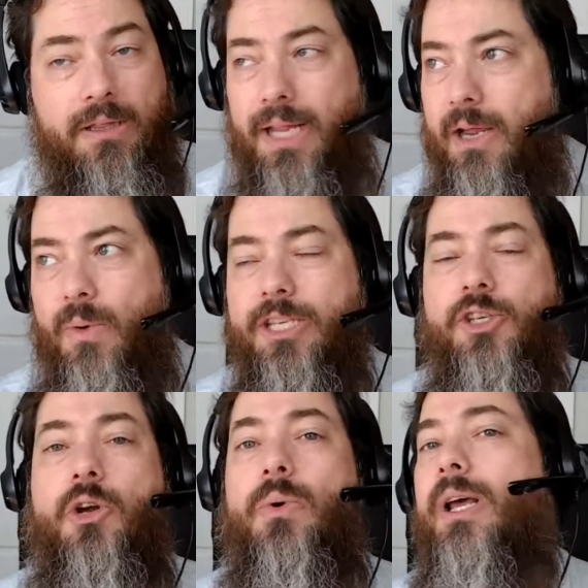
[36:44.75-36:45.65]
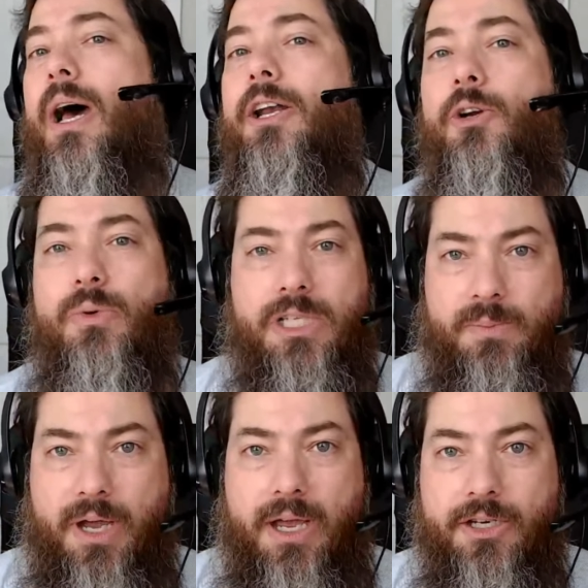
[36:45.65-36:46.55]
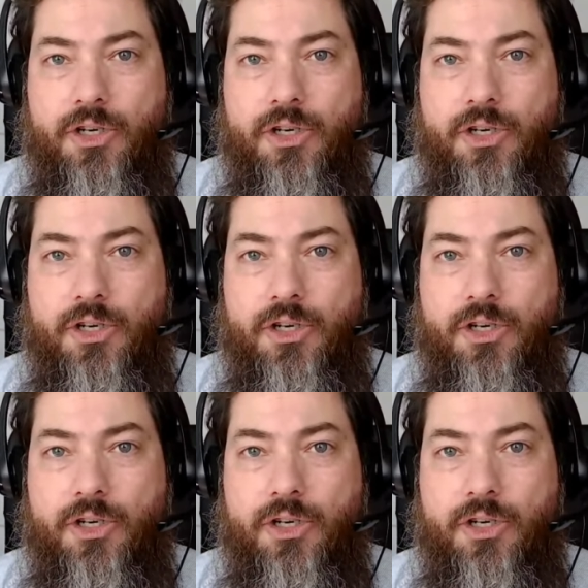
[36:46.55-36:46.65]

Likewise, you don't want to under-respond.